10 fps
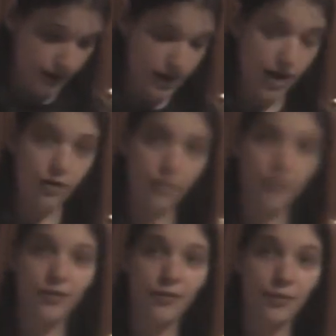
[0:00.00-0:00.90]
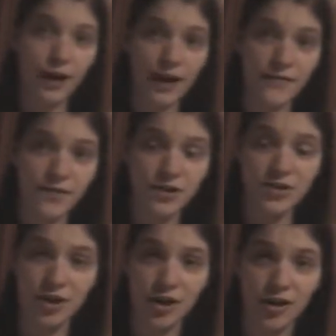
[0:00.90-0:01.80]
Now, when I
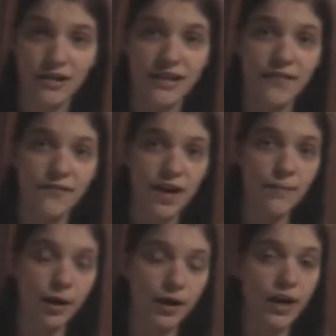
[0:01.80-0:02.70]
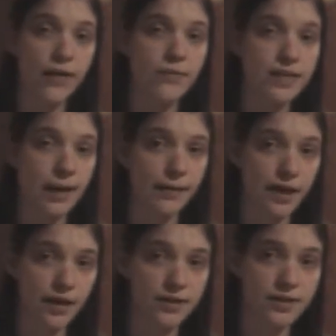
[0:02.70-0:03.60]
first heard that Vampire Knight was coming
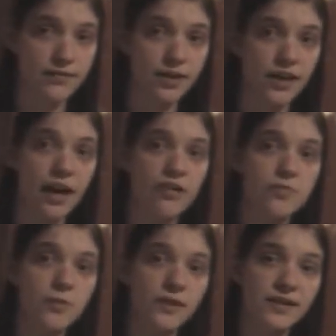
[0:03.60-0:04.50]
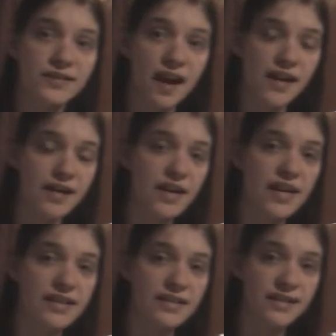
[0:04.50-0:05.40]
out on DVD, I was both excited
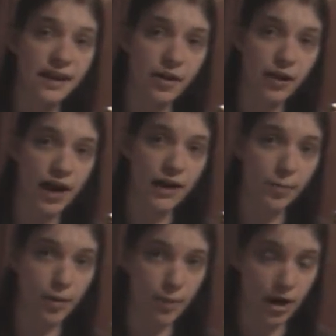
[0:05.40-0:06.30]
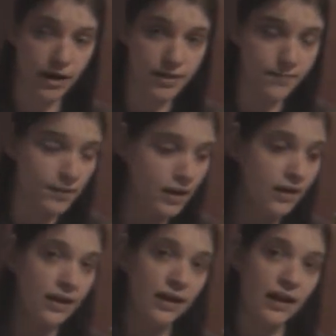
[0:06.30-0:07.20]
and scared out of my mind.
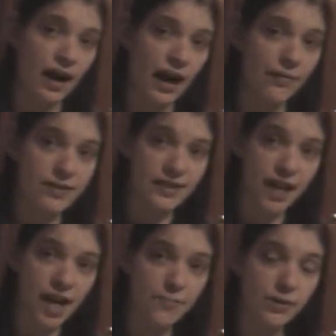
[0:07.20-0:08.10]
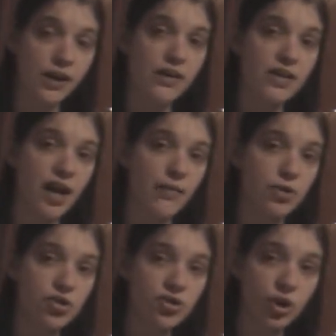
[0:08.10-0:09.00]
I was scared because I
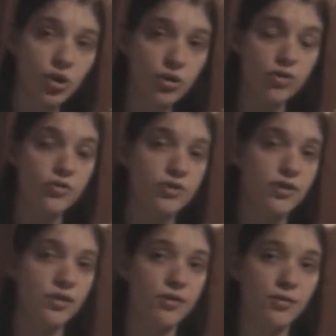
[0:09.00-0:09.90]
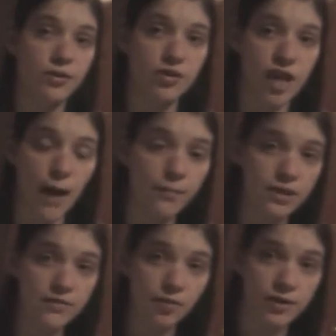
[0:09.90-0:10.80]
was so used to the
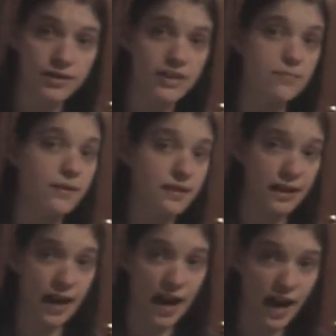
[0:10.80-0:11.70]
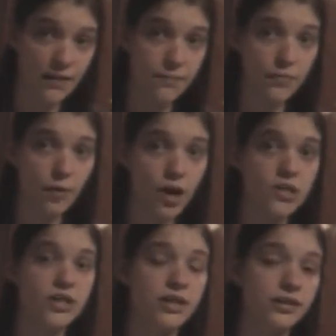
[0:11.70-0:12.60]
Japanese voices because I had been
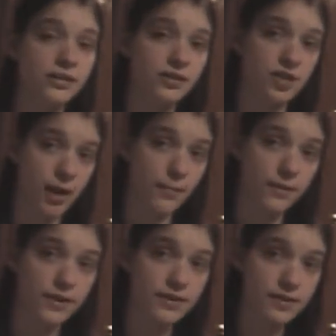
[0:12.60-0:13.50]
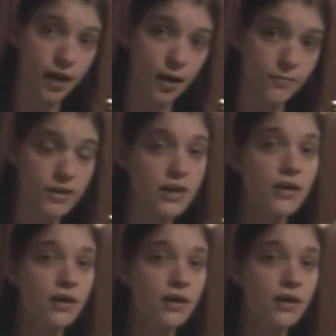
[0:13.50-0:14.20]
watching the Japanese subbed